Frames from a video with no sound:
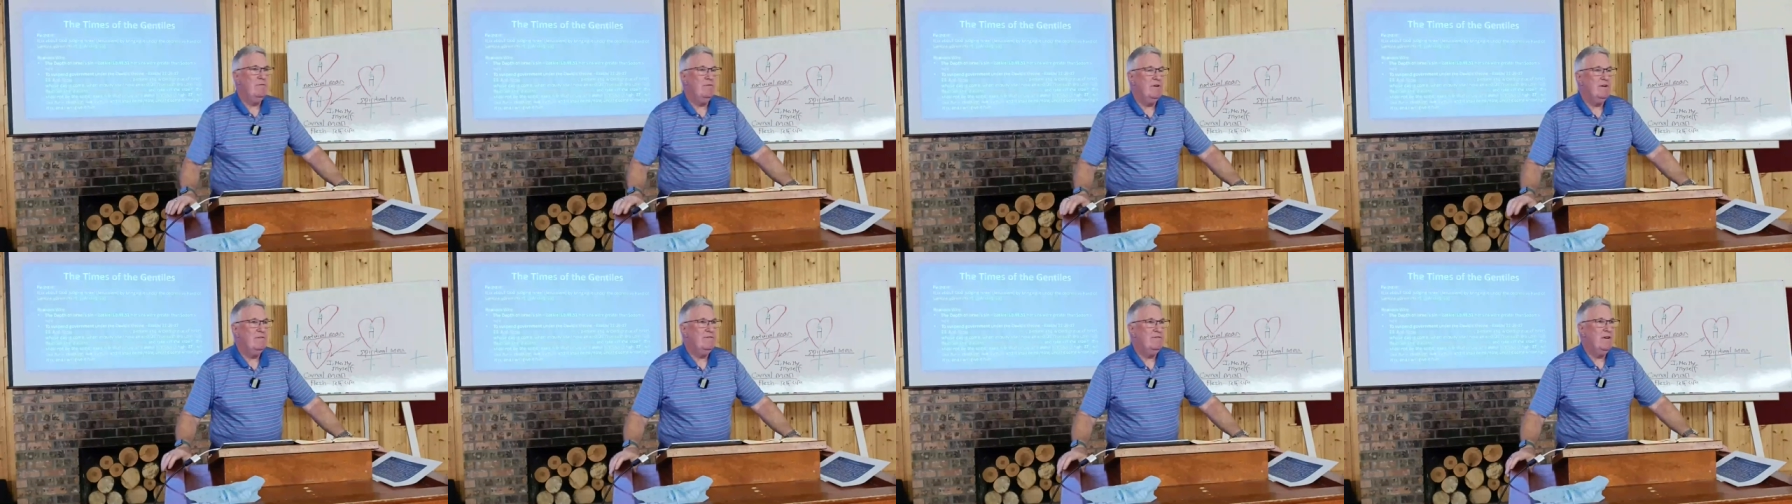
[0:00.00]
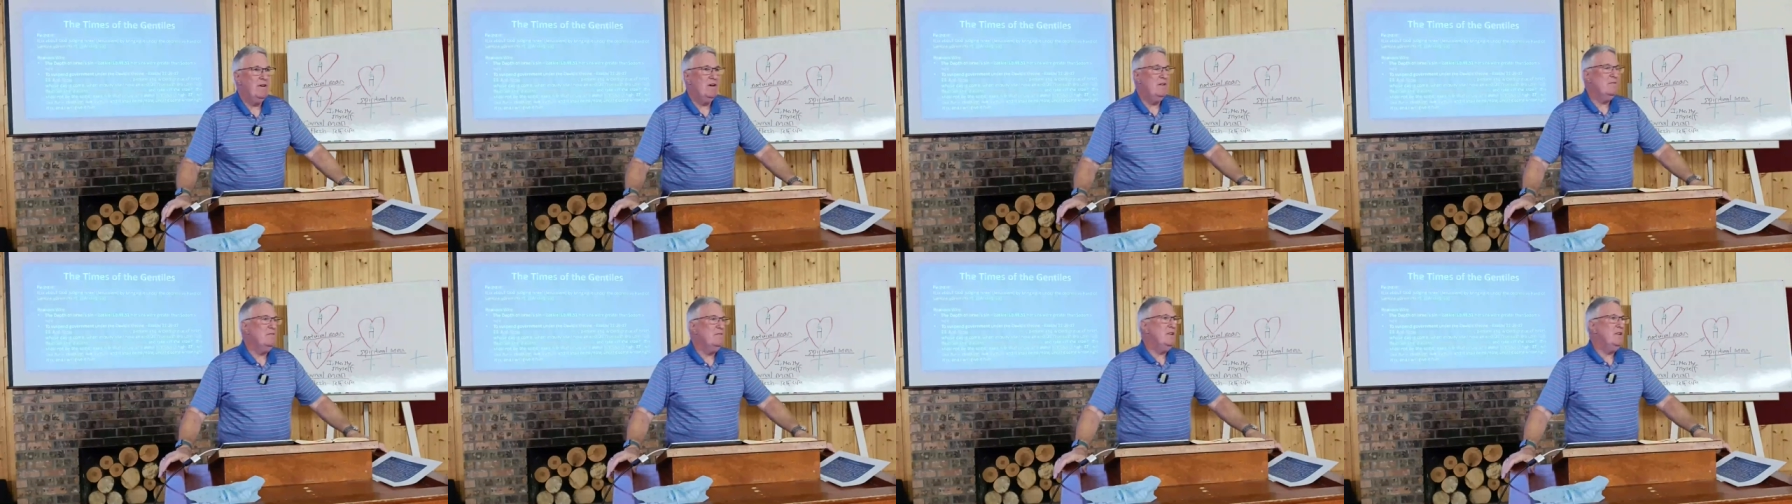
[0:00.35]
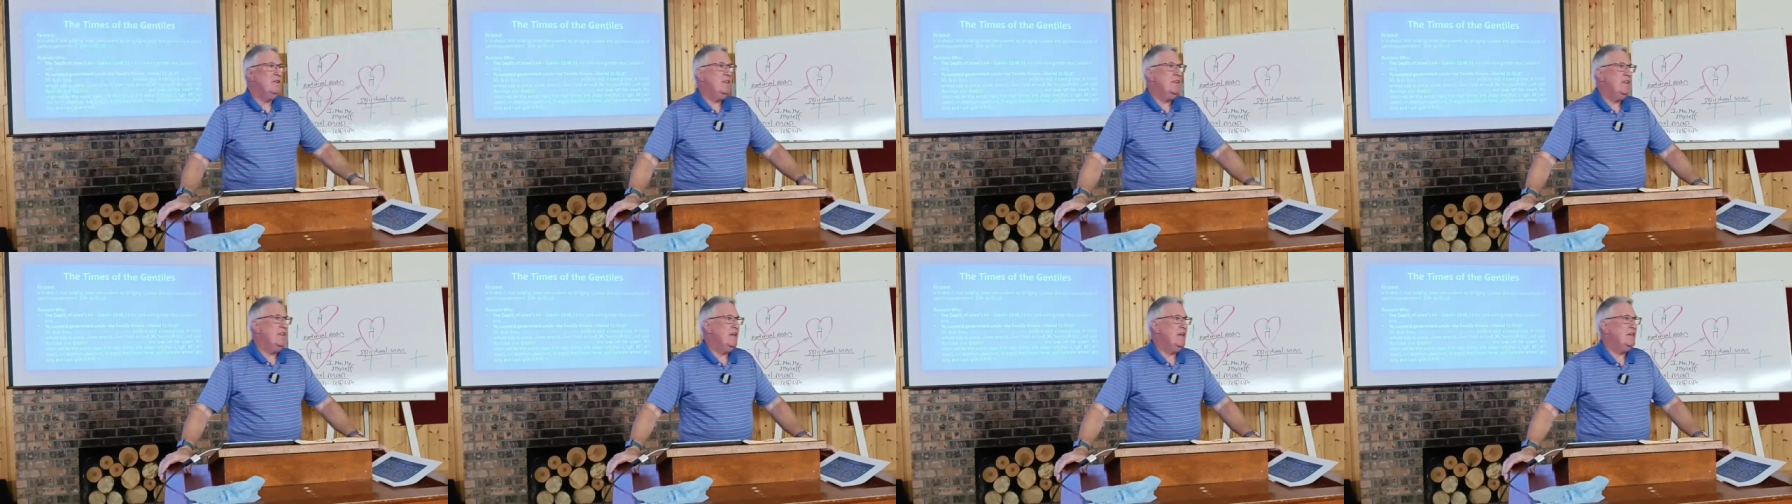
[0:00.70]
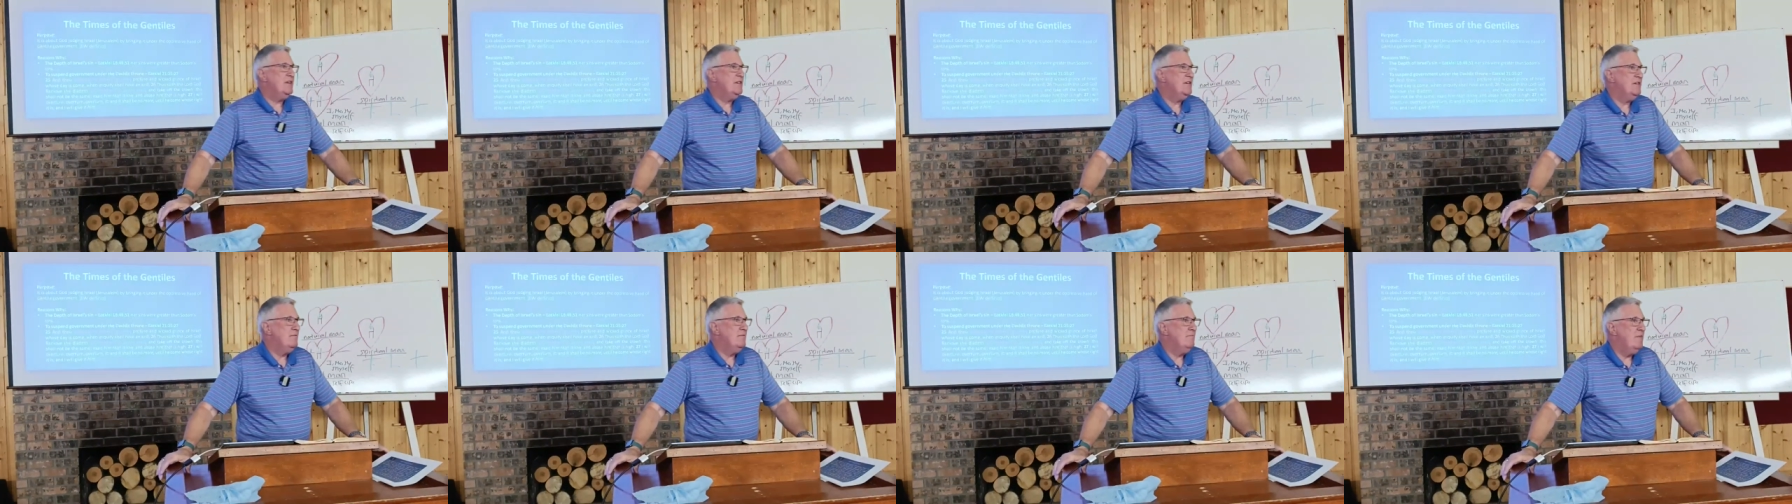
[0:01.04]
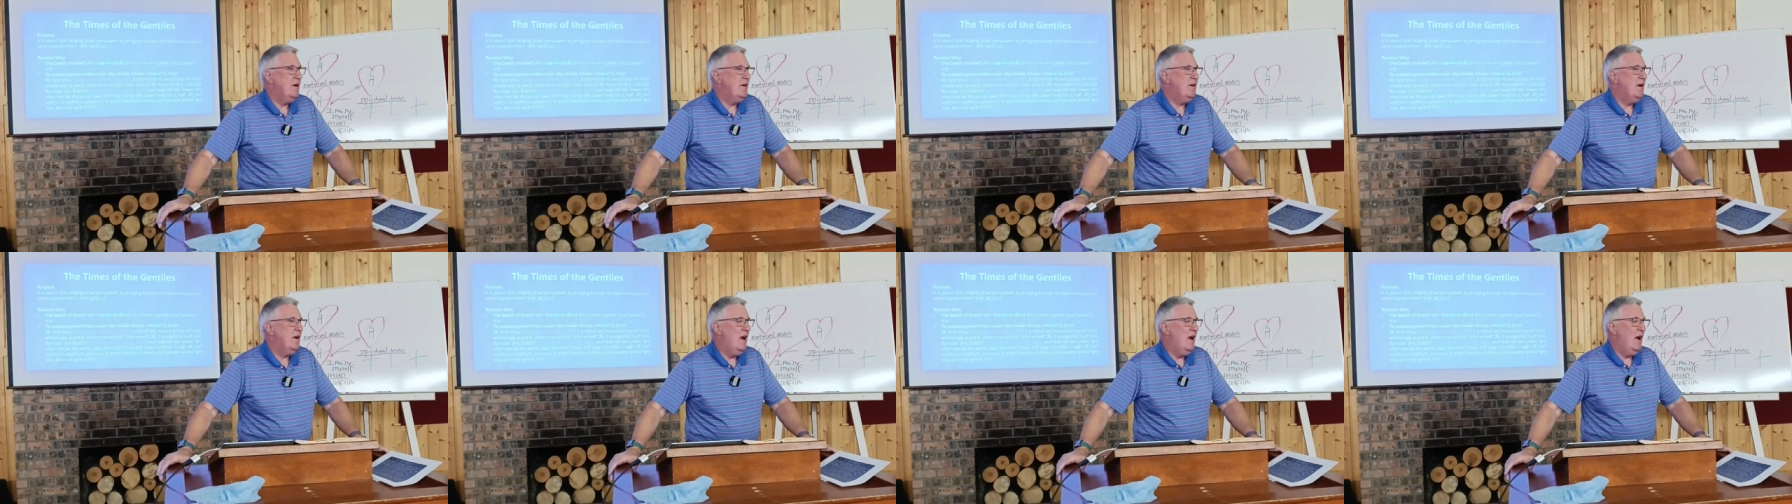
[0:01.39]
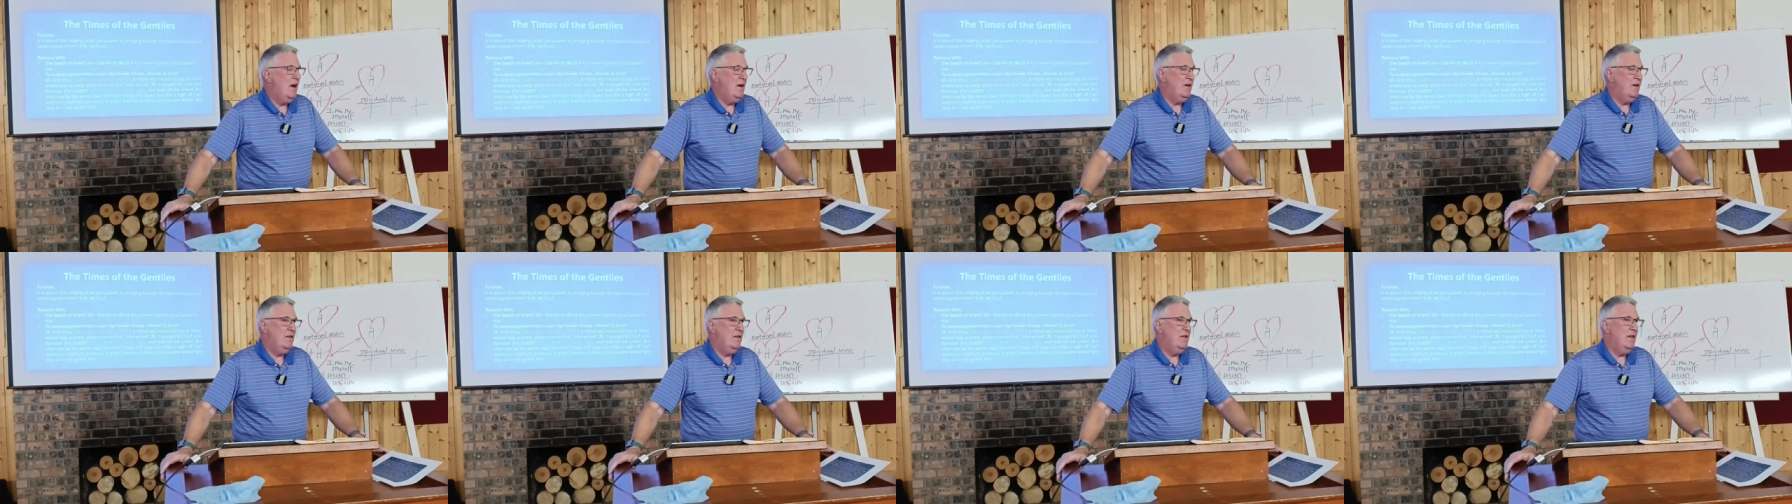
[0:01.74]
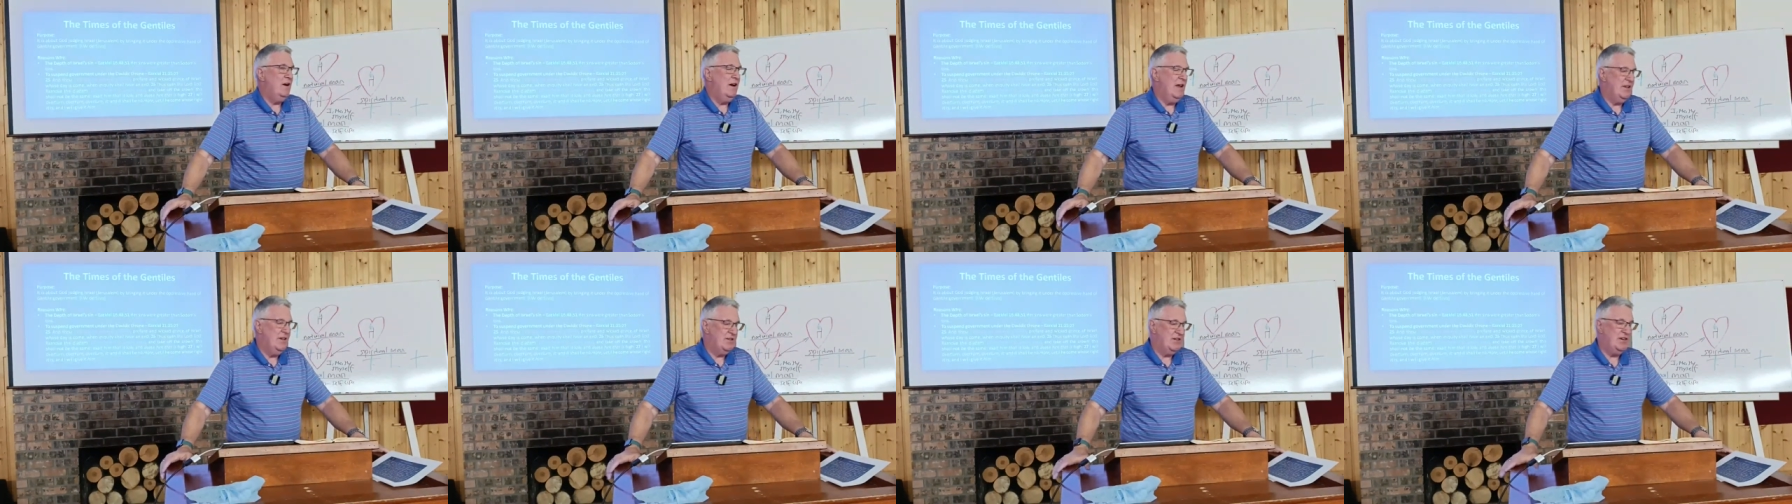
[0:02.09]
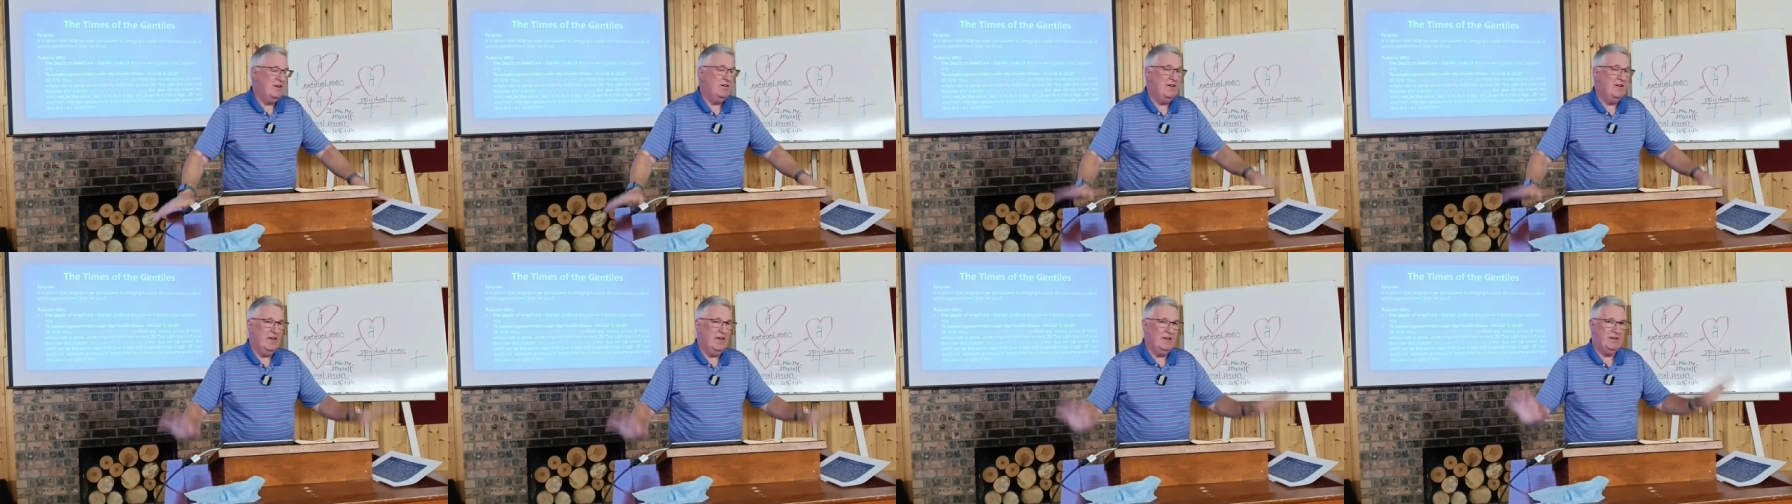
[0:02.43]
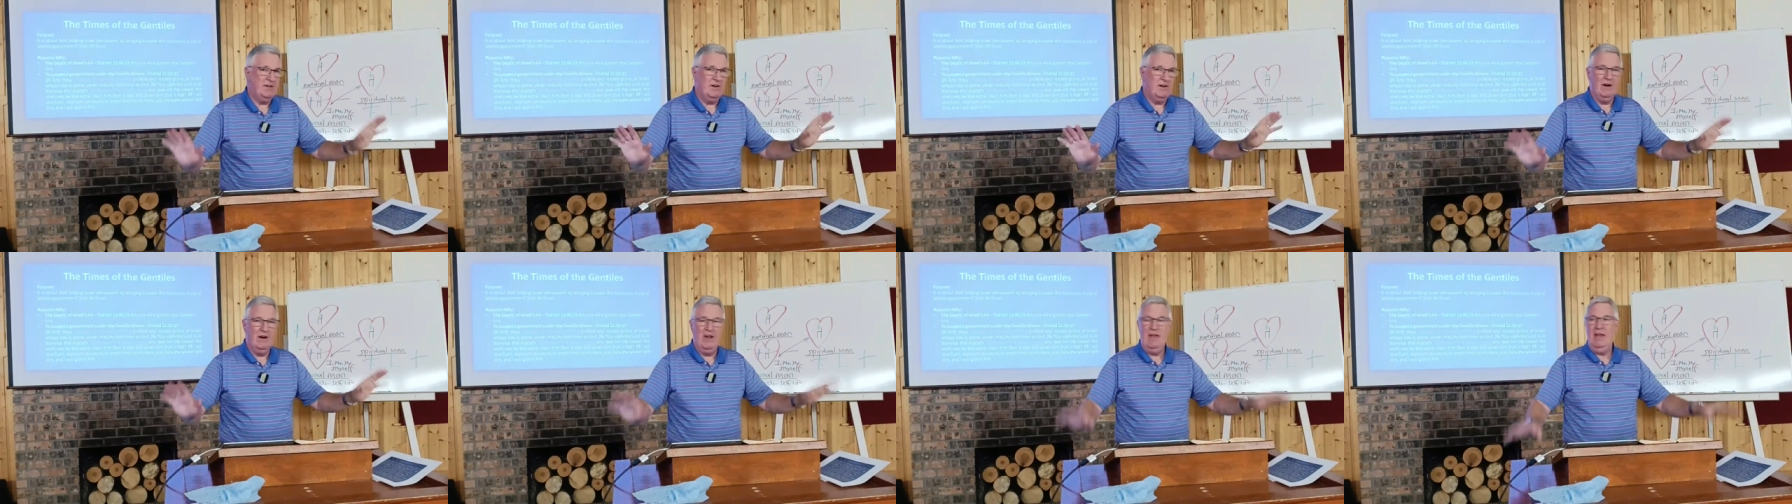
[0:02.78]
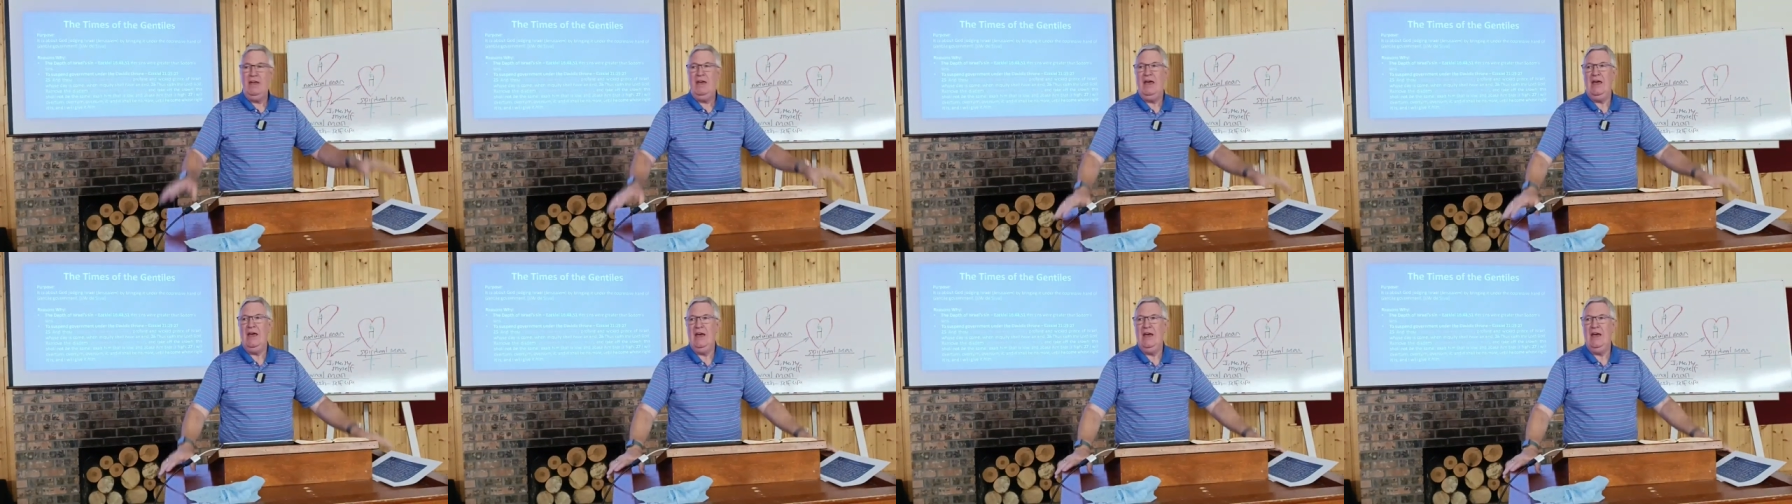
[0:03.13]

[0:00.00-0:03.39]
would have found that Samaria, uh, Assyria, sorry,